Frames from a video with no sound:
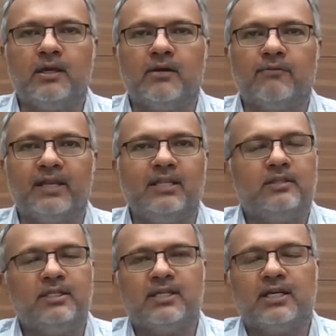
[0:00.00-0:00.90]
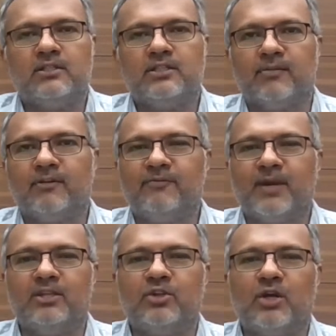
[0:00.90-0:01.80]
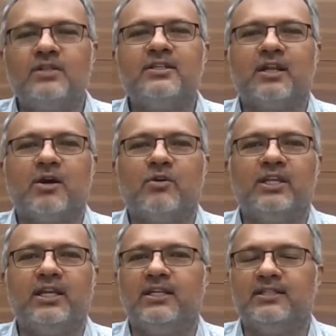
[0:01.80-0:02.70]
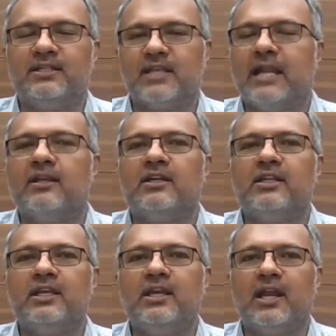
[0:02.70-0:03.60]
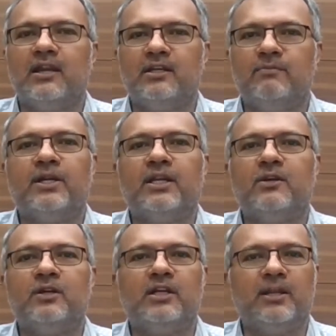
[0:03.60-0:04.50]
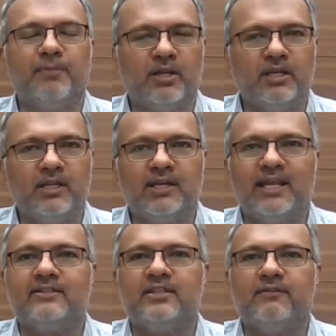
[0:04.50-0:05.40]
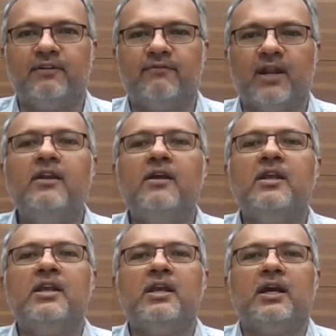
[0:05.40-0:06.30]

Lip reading: Well, these are some of my thoughts around ELSS category and in particular Nippon India Tax Saver Fund.